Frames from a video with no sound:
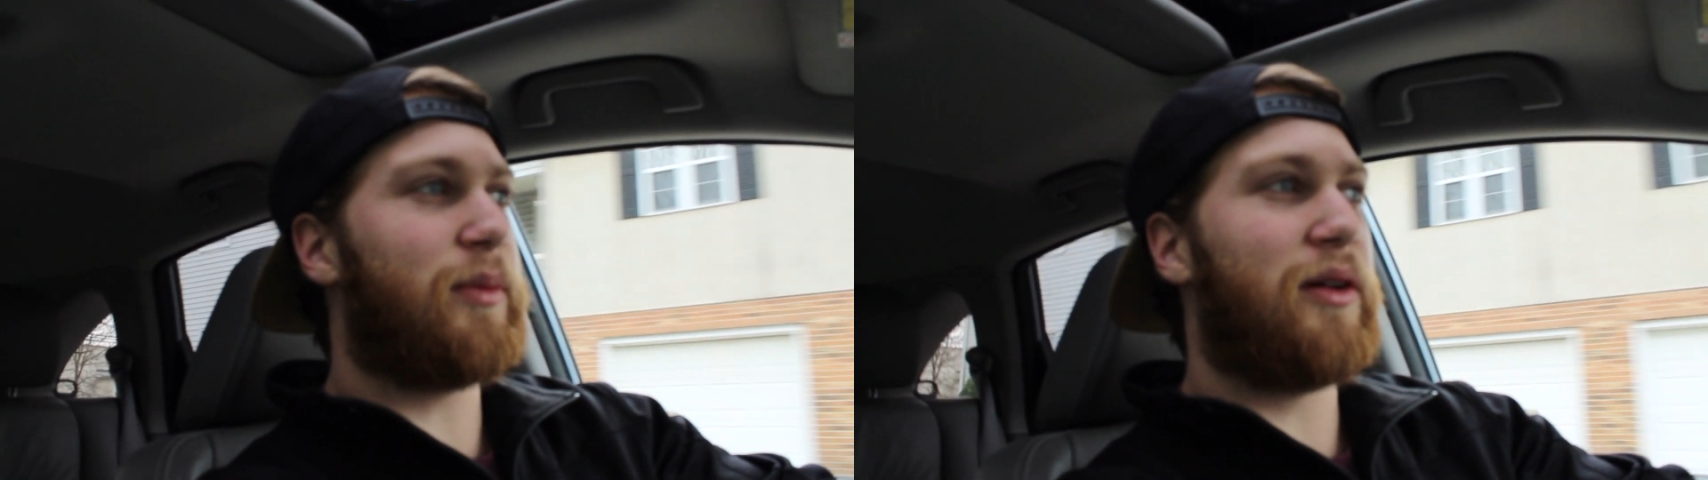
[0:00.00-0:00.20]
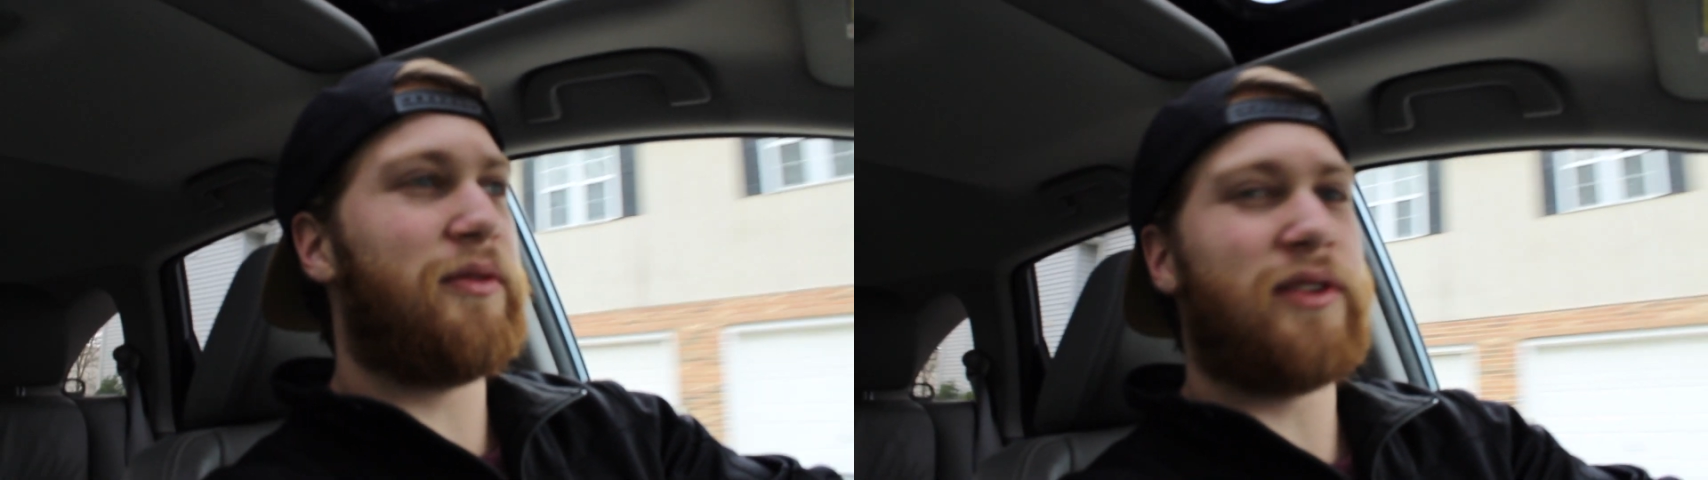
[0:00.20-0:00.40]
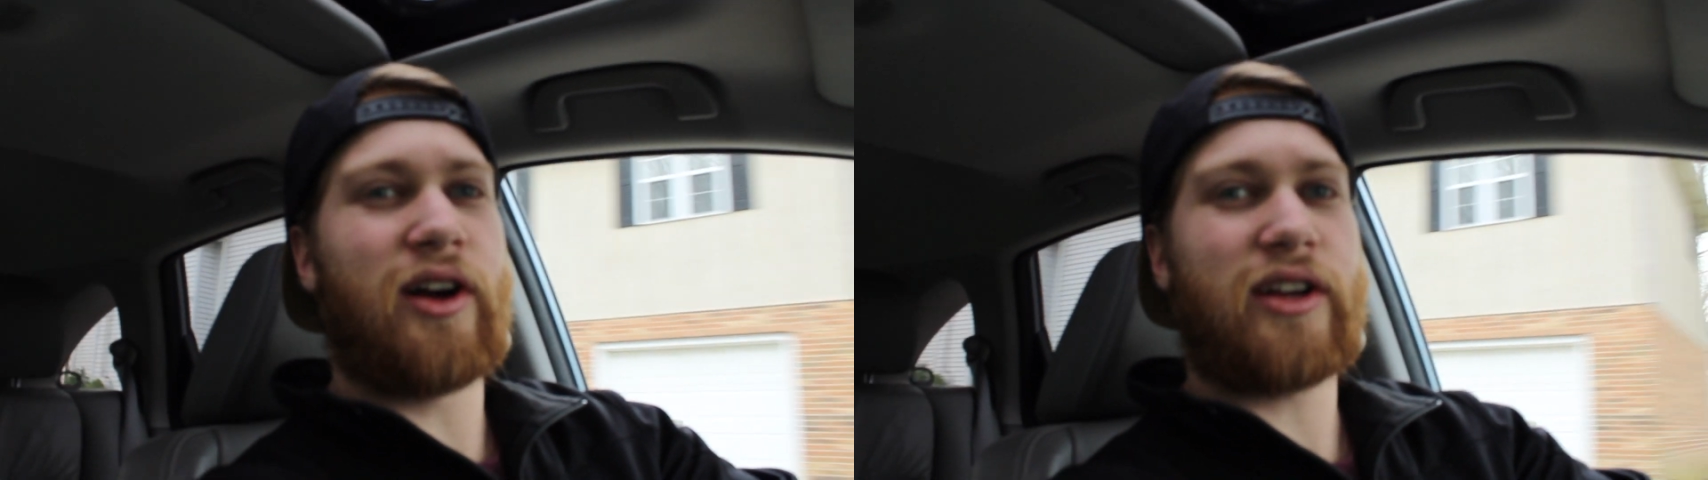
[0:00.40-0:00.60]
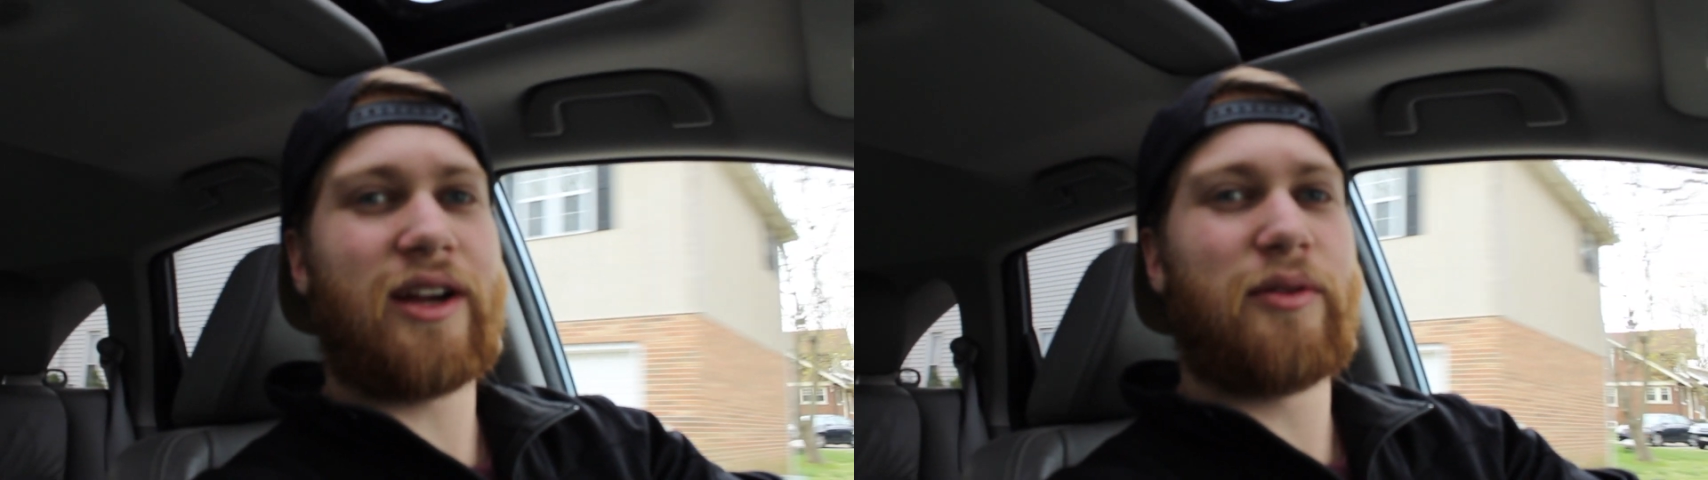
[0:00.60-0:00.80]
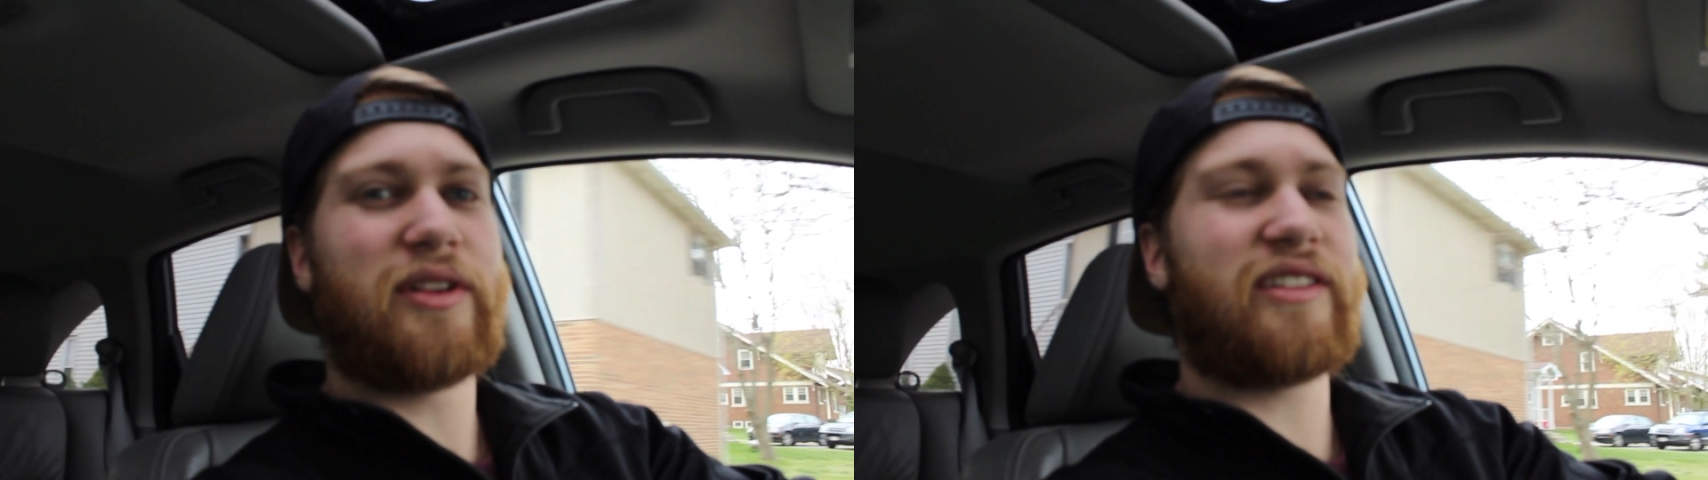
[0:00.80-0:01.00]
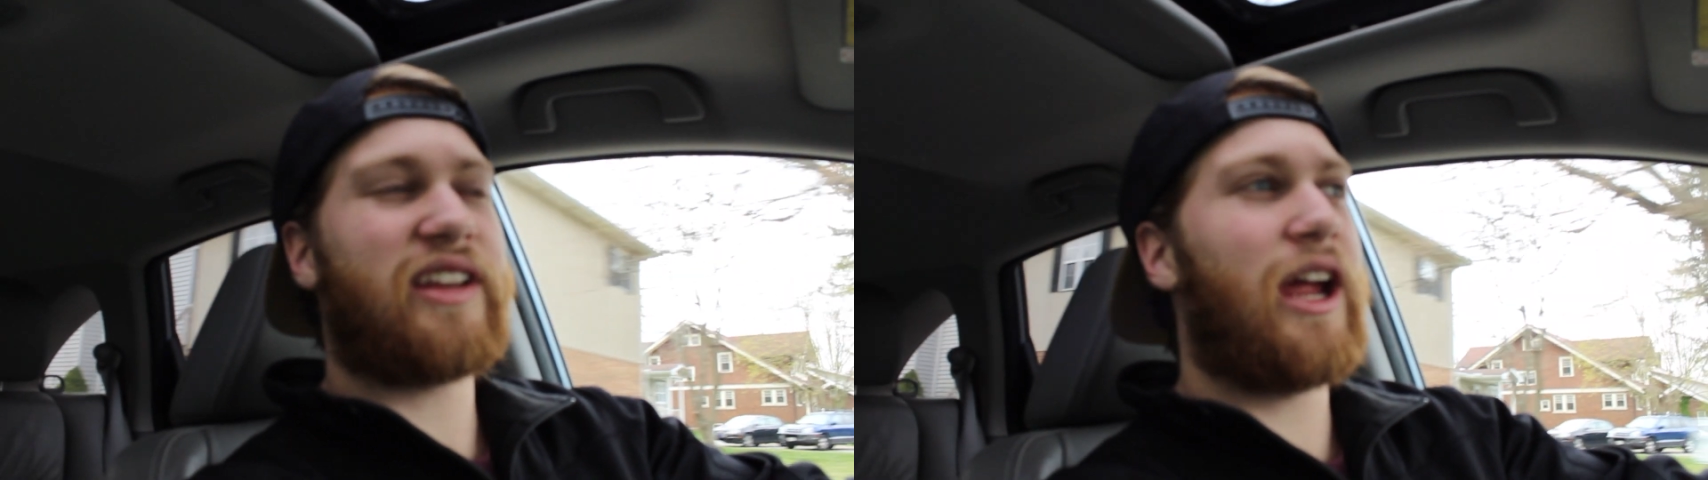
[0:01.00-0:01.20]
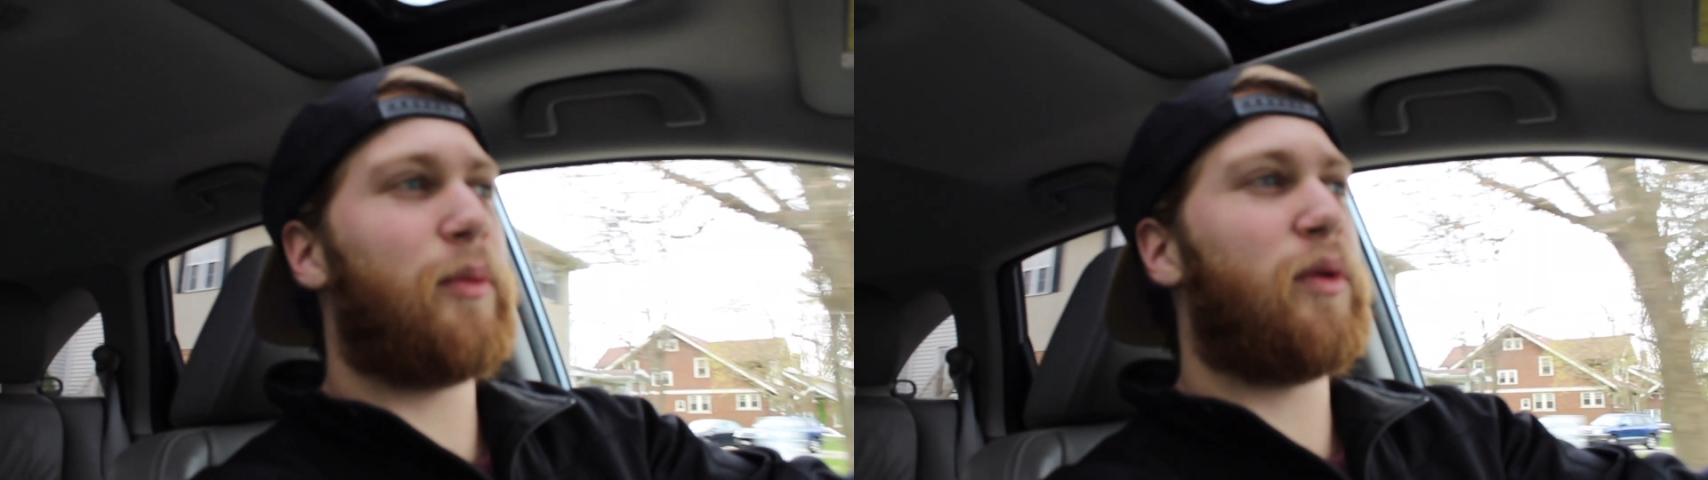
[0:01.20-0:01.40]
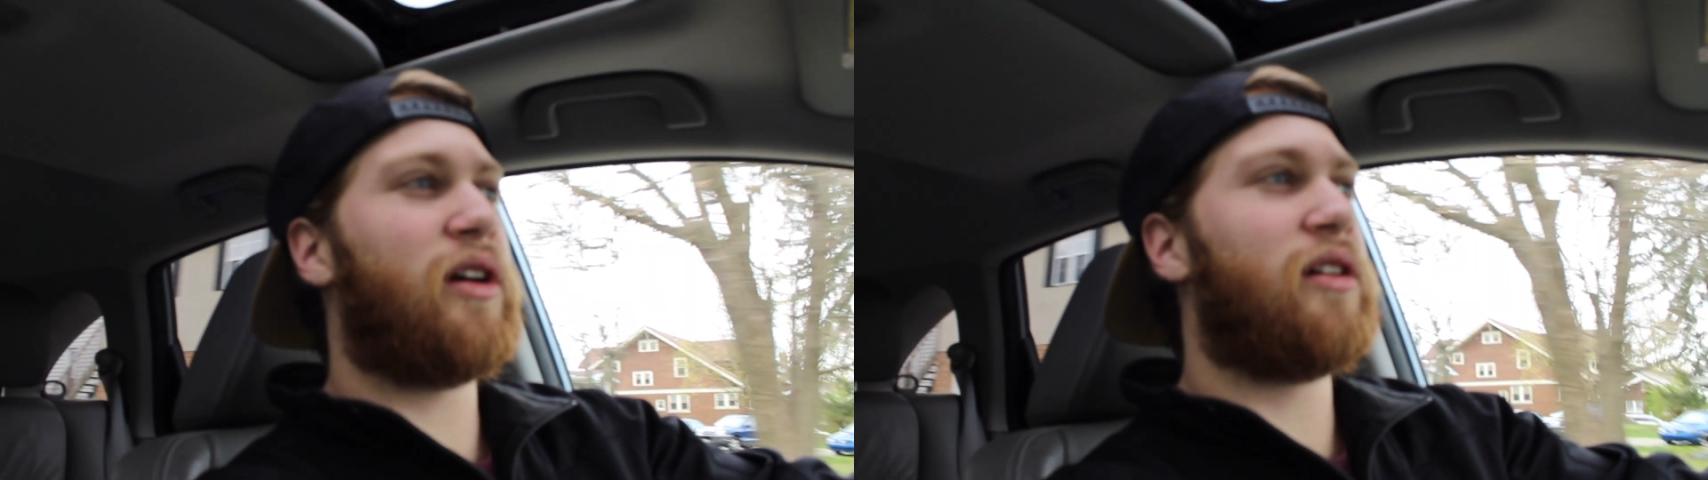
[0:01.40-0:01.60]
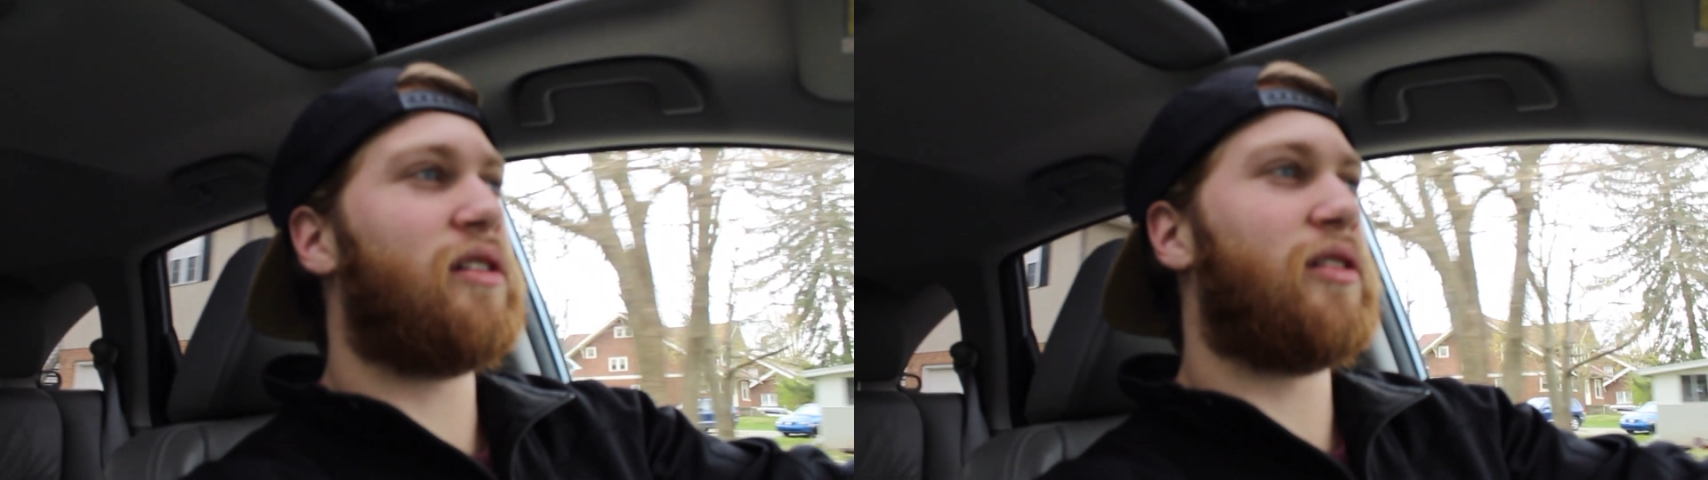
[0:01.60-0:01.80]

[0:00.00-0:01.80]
about vlogging with this camera,